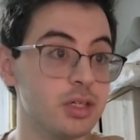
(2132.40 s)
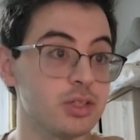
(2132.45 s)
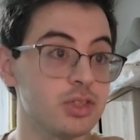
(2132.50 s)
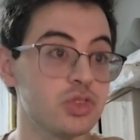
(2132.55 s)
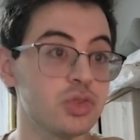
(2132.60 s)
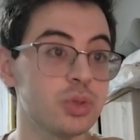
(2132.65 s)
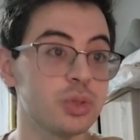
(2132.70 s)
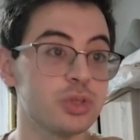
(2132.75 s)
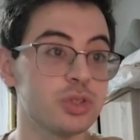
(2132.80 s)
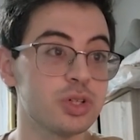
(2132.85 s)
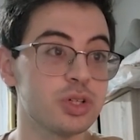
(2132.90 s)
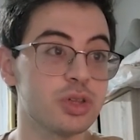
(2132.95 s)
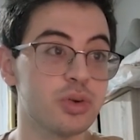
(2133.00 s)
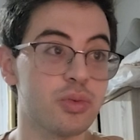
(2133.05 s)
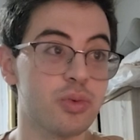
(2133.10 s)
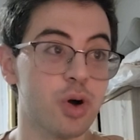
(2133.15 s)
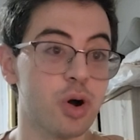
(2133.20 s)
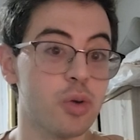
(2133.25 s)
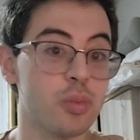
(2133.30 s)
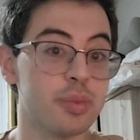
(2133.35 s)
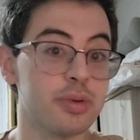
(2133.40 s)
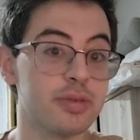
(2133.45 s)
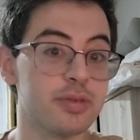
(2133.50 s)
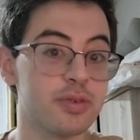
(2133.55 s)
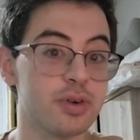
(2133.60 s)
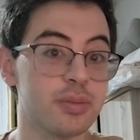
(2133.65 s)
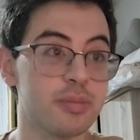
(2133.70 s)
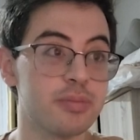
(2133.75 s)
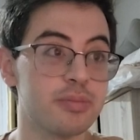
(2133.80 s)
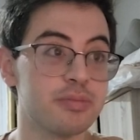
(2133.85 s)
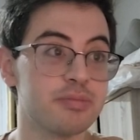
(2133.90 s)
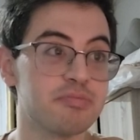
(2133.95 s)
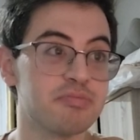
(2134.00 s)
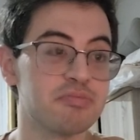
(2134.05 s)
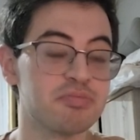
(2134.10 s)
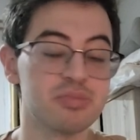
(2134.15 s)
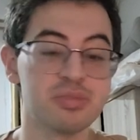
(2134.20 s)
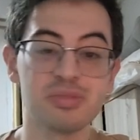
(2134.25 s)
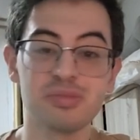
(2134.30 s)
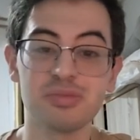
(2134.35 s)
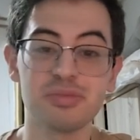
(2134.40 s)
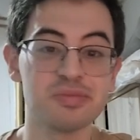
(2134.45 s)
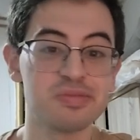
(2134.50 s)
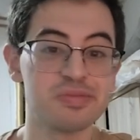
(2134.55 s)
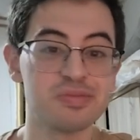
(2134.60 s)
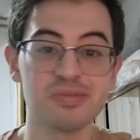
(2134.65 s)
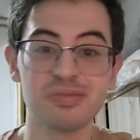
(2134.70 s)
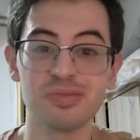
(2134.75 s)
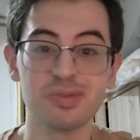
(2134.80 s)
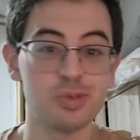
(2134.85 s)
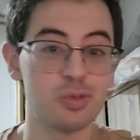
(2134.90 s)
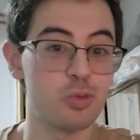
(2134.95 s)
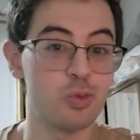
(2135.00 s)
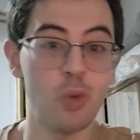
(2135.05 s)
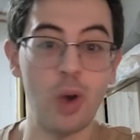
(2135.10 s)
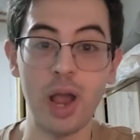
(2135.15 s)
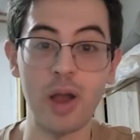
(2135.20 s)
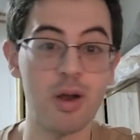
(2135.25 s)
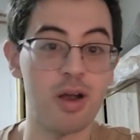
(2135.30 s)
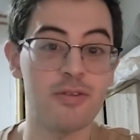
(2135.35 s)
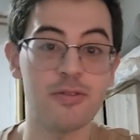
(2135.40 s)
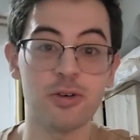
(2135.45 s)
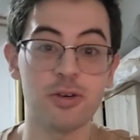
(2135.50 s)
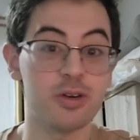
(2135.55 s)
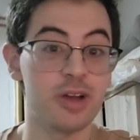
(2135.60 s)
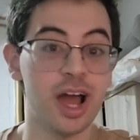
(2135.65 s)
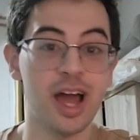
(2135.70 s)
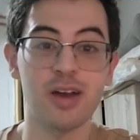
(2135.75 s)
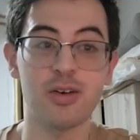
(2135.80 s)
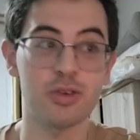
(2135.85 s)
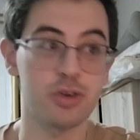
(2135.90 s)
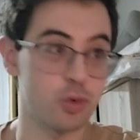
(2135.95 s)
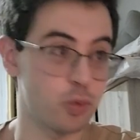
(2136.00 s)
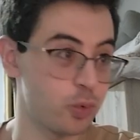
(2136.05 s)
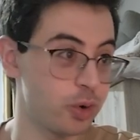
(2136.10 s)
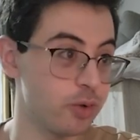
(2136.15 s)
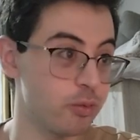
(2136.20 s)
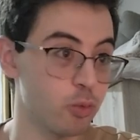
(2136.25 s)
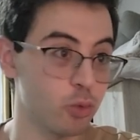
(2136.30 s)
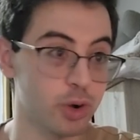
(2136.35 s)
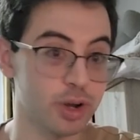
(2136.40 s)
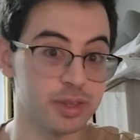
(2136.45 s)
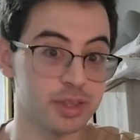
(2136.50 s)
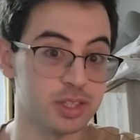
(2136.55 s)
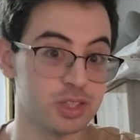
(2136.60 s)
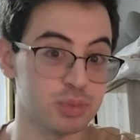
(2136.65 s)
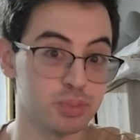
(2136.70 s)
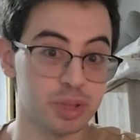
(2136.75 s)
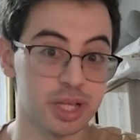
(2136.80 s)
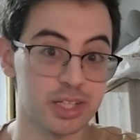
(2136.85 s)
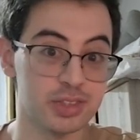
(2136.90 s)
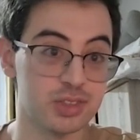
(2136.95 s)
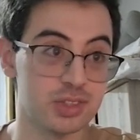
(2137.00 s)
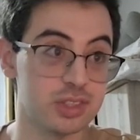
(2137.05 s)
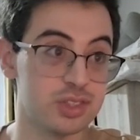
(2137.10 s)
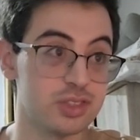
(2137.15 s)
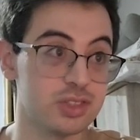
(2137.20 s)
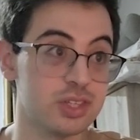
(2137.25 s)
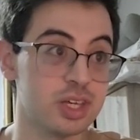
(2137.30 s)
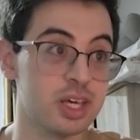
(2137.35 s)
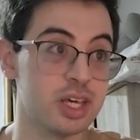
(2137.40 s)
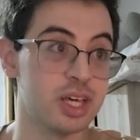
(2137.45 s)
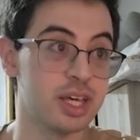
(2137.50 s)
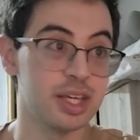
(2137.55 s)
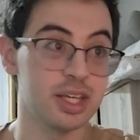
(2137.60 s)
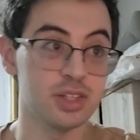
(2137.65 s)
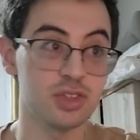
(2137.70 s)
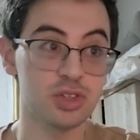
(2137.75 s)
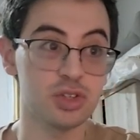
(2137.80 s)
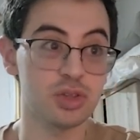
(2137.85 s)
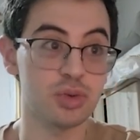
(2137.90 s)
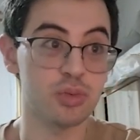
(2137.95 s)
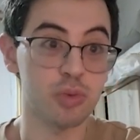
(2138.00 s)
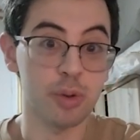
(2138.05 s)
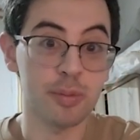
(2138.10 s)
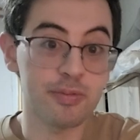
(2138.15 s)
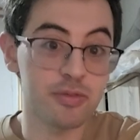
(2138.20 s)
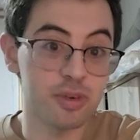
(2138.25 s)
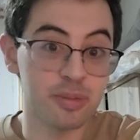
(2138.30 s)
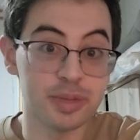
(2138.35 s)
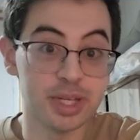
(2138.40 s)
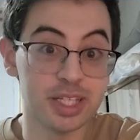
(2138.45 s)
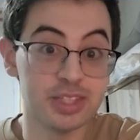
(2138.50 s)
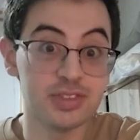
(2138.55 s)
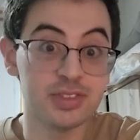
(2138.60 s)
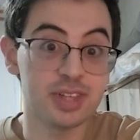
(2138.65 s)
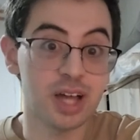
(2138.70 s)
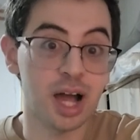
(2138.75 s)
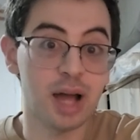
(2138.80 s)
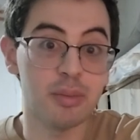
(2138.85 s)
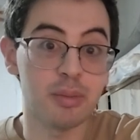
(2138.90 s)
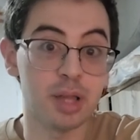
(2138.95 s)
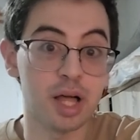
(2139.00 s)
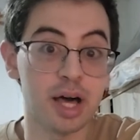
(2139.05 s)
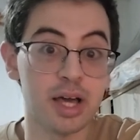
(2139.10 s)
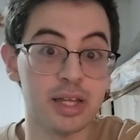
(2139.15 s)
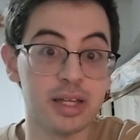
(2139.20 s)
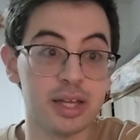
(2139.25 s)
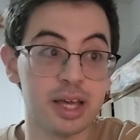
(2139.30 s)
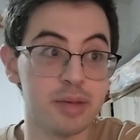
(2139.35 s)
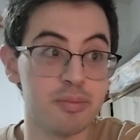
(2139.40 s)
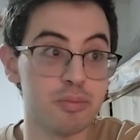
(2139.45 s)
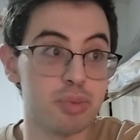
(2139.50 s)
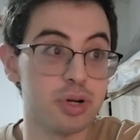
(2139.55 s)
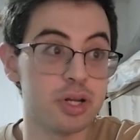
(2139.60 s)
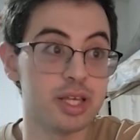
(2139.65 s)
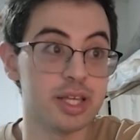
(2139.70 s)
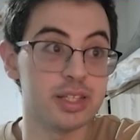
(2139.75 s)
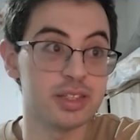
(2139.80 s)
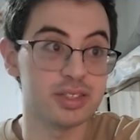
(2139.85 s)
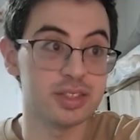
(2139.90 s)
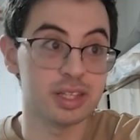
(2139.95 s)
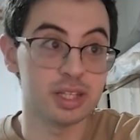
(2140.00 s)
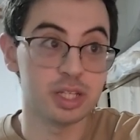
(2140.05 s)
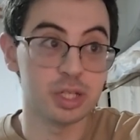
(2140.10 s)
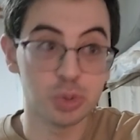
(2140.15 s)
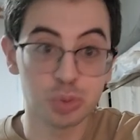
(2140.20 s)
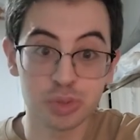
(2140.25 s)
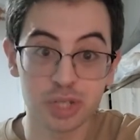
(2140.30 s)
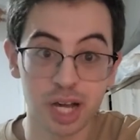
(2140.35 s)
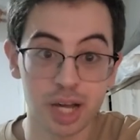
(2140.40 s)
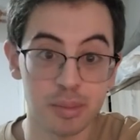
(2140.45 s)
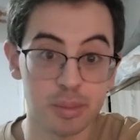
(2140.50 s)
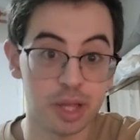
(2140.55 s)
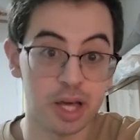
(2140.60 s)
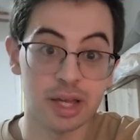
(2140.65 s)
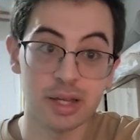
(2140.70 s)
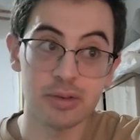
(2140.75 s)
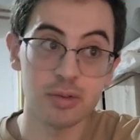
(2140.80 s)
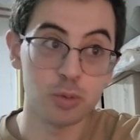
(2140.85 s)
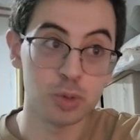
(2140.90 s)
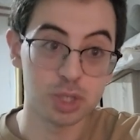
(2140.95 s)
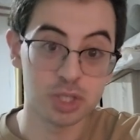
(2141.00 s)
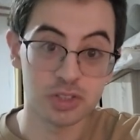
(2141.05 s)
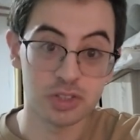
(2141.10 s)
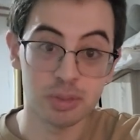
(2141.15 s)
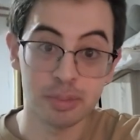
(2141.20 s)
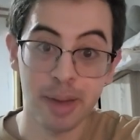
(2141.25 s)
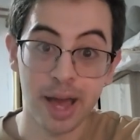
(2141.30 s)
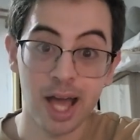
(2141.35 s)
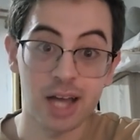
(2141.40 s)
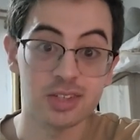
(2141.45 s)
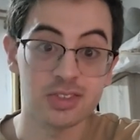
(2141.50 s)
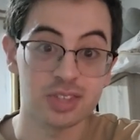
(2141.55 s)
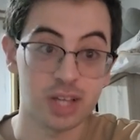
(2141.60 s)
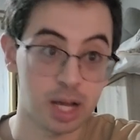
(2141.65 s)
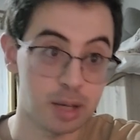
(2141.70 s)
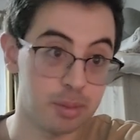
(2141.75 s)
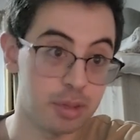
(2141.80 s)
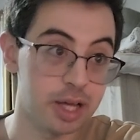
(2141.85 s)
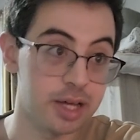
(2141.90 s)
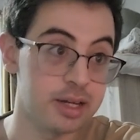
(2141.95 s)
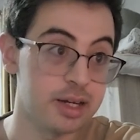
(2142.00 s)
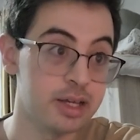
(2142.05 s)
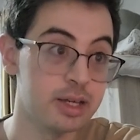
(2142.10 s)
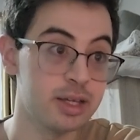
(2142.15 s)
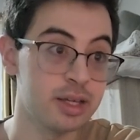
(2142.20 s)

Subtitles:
So he took the rope from wherever, I don't know where this place is. He took the rope from his timeline and put it into the new timeline, which is the past timeline.